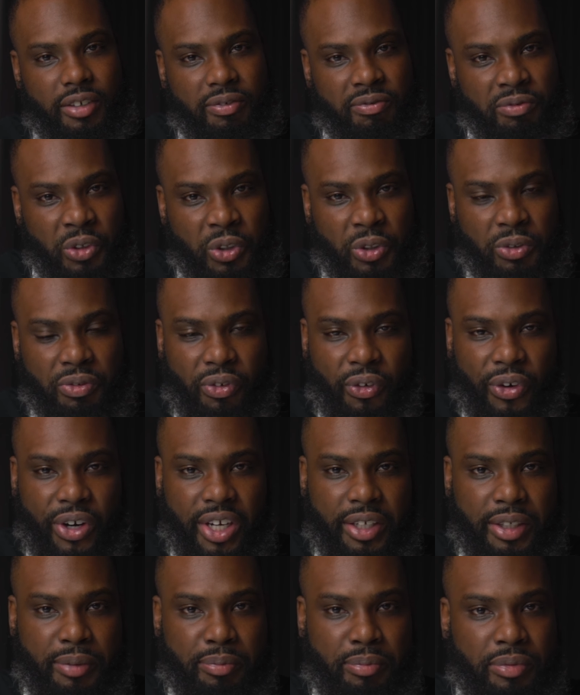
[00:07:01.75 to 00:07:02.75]
full
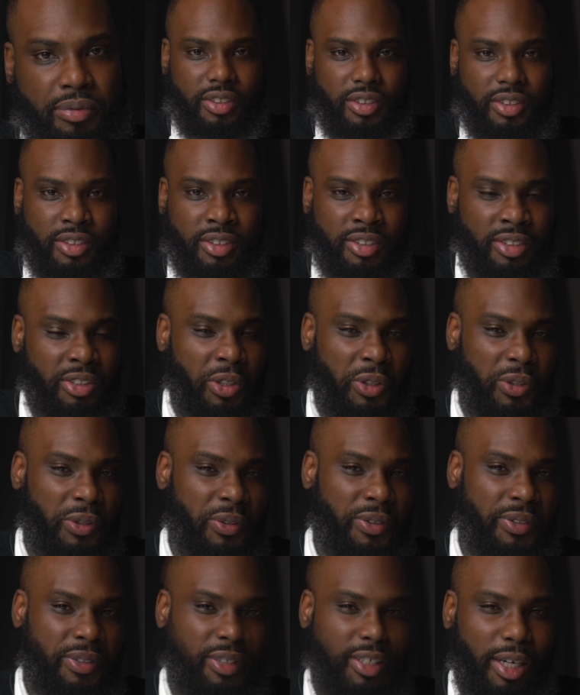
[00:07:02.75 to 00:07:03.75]
frame. So
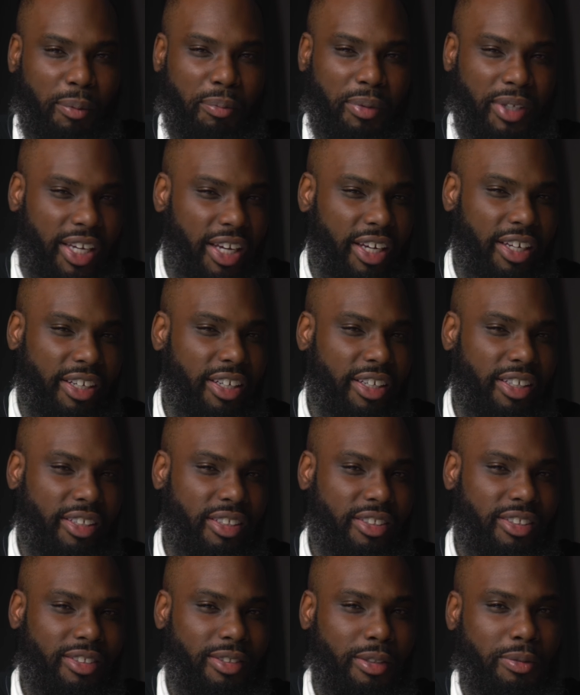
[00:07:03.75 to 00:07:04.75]
I'm getting it,
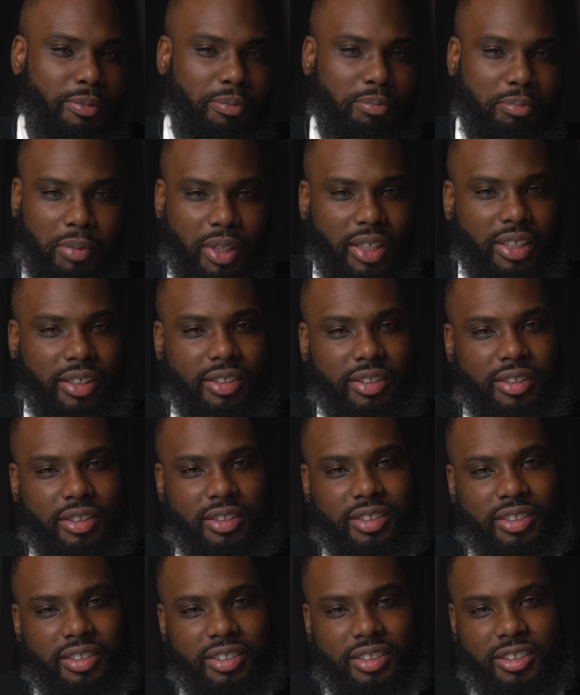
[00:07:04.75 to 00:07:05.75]
but
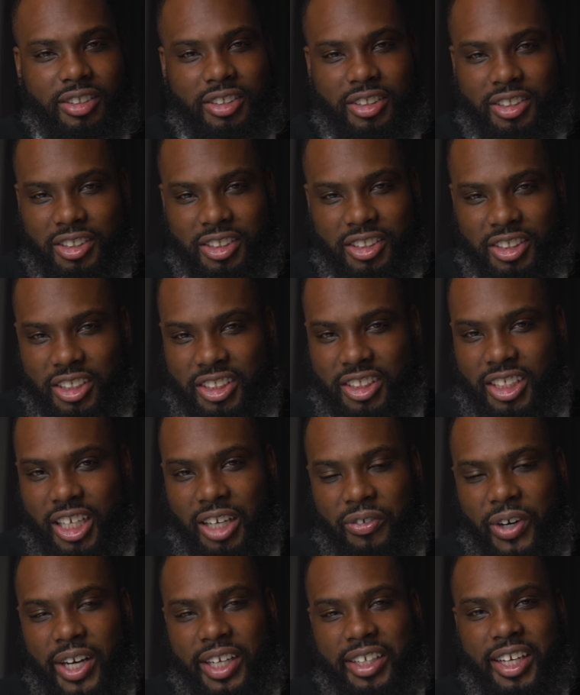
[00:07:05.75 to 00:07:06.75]
just not
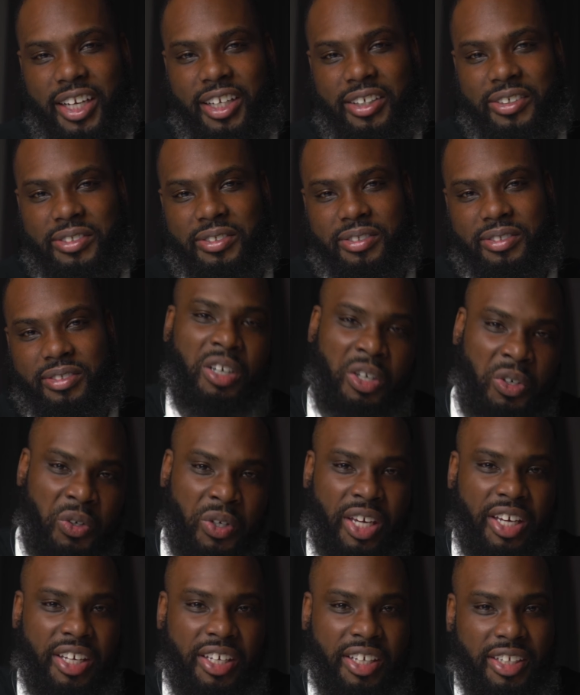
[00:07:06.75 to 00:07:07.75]
right now.
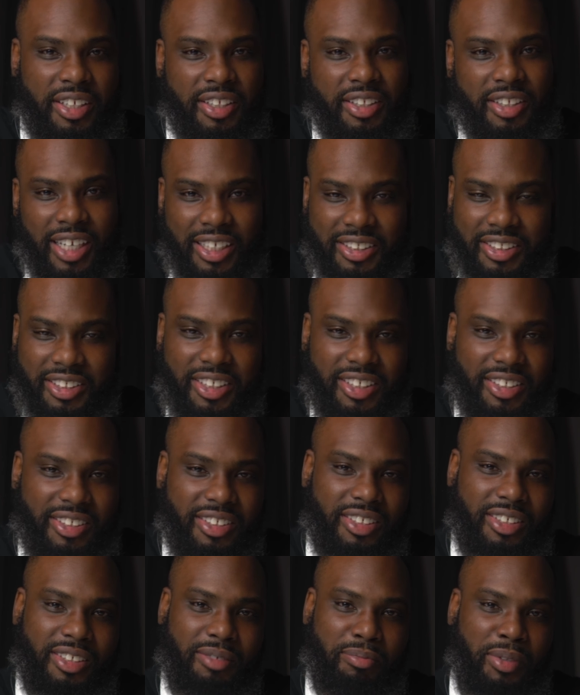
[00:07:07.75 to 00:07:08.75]
Okay, that's it.
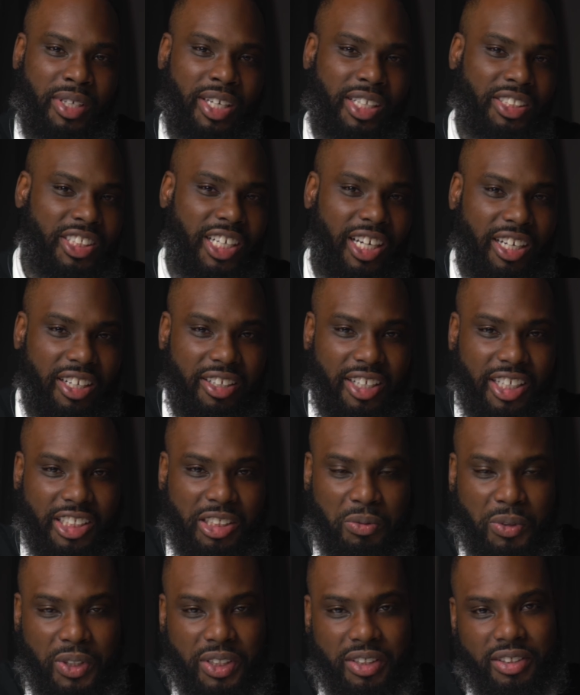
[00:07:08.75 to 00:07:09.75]
Catch y'all in the next
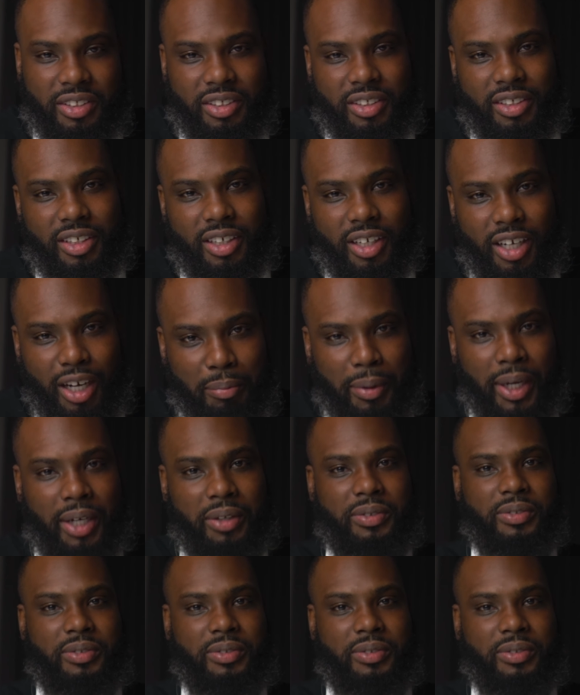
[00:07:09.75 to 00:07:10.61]
one. I'm out.